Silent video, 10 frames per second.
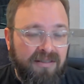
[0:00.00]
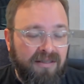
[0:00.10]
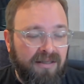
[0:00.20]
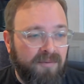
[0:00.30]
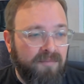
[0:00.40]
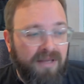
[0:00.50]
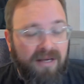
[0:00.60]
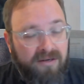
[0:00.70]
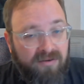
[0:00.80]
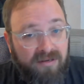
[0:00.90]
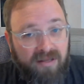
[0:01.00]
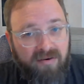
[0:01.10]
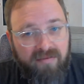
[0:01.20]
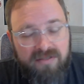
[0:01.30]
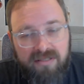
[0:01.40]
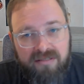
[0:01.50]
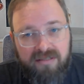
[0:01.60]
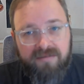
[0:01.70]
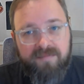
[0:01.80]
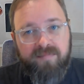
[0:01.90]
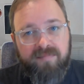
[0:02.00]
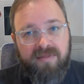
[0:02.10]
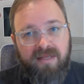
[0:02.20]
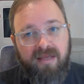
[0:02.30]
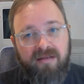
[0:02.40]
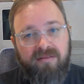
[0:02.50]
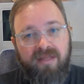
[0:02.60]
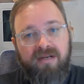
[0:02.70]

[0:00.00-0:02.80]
Um, yeah, I don't I don't have a ton to add on that.